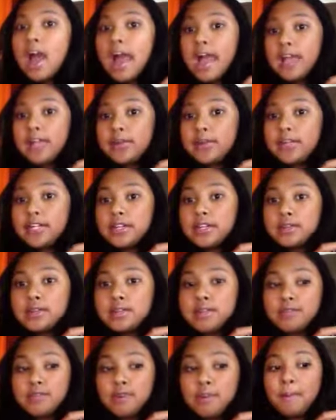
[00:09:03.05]
and you can use
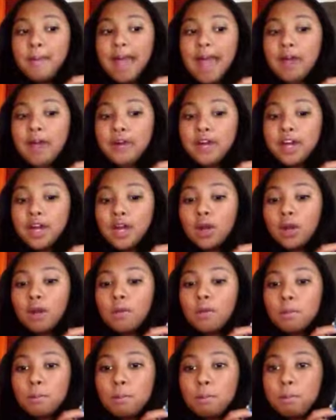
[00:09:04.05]
it powder,
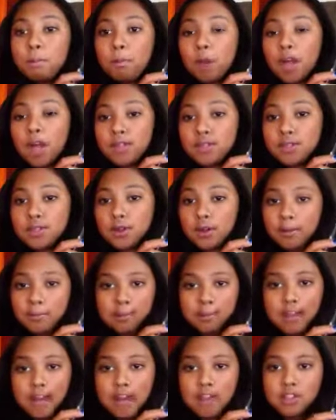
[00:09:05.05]
bronzer, or
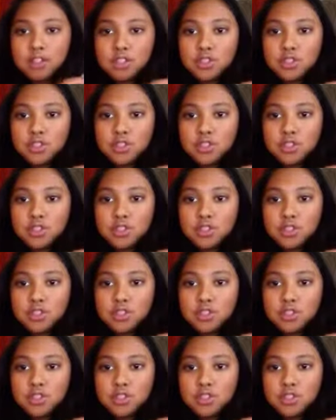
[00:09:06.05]
blush.